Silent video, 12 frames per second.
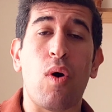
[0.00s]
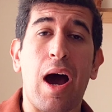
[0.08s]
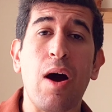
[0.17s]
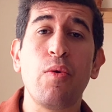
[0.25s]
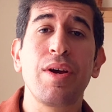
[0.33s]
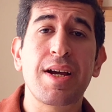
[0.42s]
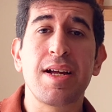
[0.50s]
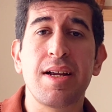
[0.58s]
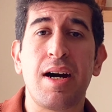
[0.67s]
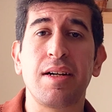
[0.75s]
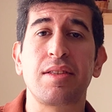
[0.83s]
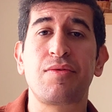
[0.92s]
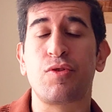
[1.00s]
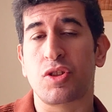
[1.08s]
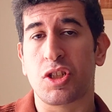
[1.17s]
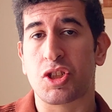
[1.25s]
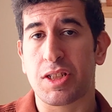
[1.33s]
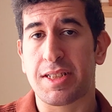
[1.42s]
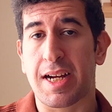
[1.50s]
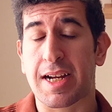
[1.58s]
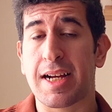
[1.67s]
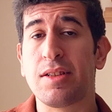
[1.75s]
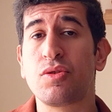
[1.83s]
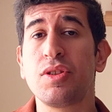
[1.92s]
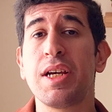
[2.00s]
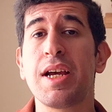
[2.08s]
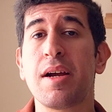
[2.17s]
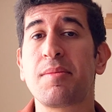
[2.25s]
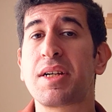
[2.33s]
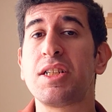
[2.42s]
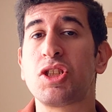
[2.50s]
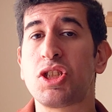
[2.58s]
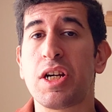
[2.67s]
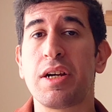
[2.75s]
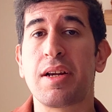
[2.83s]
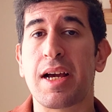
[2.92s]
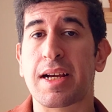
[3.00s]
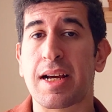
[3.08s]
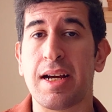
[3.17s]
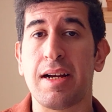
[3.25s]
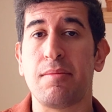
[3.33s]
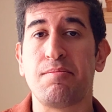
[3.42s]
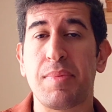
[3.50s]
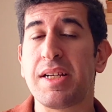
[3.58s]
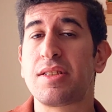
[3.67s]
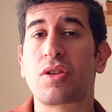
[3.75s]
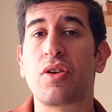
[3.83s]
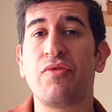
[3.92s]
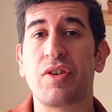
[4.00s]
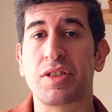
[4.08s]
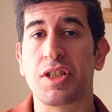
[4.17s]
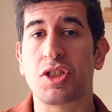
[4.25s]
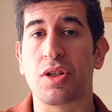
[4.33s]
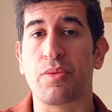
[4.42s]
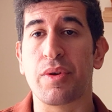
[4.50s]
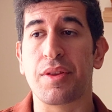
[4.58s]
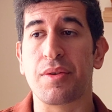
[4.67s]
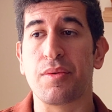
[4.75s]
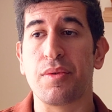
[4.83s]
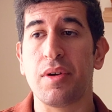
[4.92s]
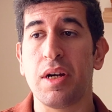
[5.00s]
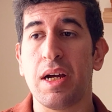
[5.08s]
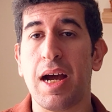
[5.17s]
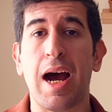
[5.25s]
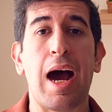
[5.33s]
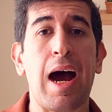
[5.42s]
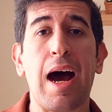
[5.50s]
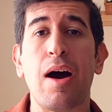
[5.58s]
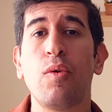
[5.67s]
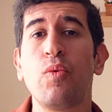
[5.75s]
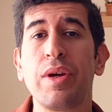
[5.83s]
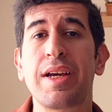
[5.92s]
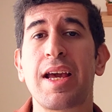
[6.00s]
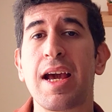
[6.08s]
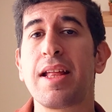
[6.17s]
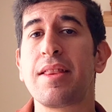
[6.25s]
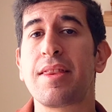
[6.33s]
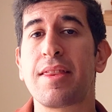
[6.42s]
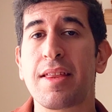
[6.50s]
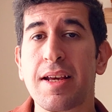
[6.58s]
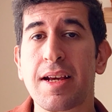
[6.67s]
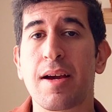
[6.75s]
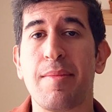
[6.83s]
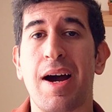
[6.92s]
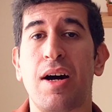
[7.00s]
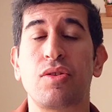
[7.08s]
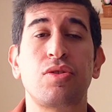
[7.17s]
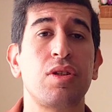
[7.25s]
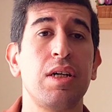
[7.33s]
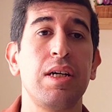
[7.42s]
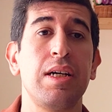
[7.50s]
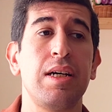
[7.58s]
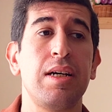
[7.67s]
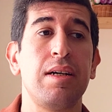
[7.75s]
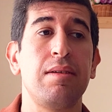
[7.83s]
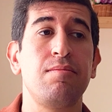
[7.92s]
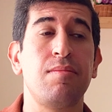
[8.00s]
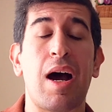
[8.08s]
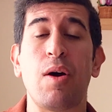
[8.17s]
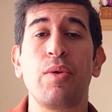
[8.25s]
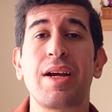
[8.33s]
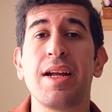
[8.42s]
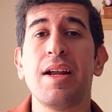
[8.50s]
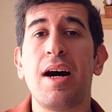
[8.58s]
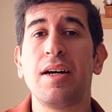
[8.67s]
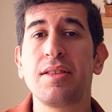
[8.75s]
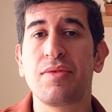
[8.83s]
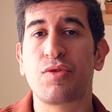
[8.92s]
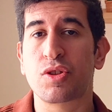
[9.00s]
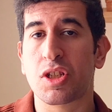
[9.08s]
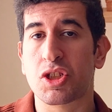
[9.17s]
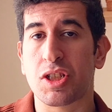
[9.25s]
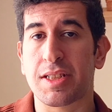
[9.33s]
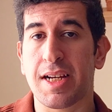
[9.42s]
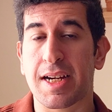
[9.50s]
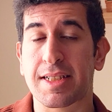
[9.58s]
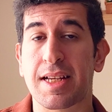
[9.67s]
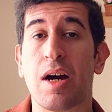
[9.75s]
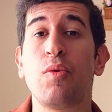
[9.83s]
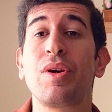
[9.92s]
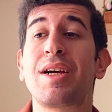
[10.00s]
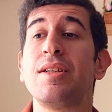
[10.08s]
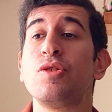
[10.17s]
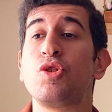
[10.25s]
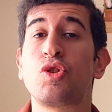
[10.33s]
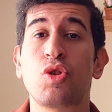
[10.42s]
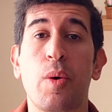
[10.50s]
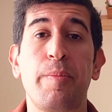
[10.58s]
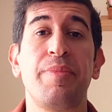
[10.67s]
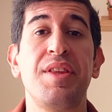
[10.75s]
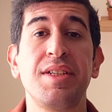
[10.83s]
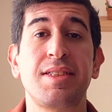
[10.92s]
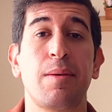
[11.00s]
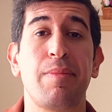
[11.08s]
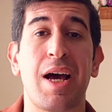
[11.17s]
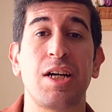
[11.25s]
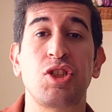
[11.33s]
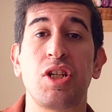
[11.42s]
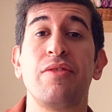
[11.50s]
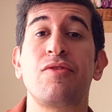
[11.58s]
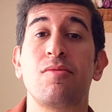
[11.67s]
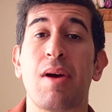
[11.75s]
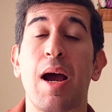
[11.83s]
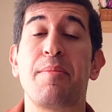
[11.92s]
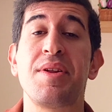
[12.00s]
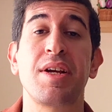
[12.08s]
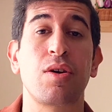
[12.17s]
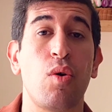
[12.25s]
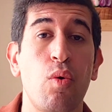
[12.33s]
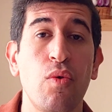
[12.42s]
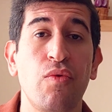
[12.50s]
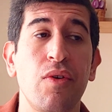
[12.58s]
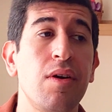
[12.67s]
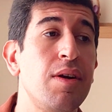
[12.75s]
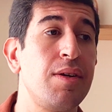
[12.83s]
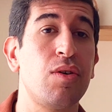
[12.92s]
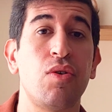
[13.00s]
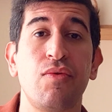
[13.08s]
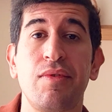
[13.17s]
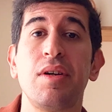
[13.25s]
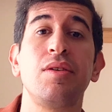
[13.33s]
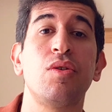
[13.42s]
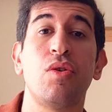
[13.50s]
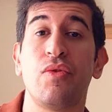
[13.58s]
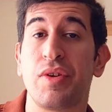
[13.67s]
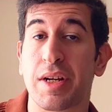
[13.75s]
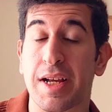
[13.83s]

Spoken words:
How we can hunt for such attack? And today I'm going to share like a basic conversation with you. How we can think about how we can hunt for such attacks, how we can stop this supply chain from happening over and over and over